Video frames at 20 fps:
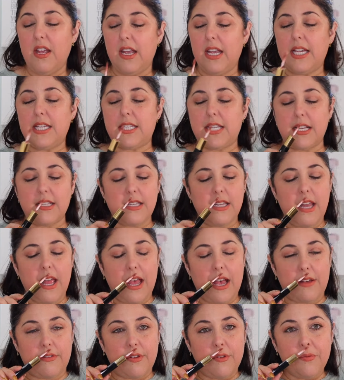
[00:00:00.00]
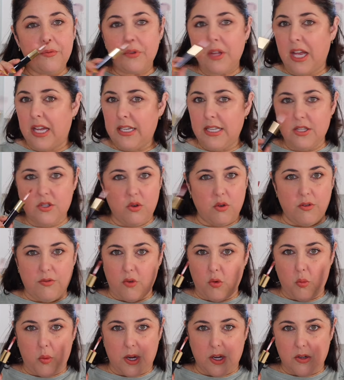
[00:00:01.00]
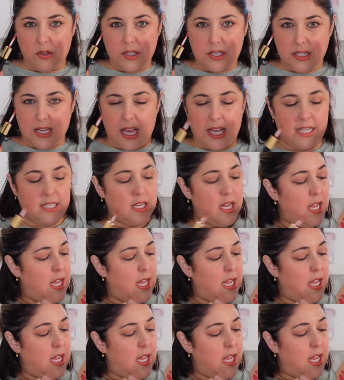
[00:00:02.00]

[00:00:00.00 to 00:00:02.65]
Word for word: It doesn't have any sort of a weird scent.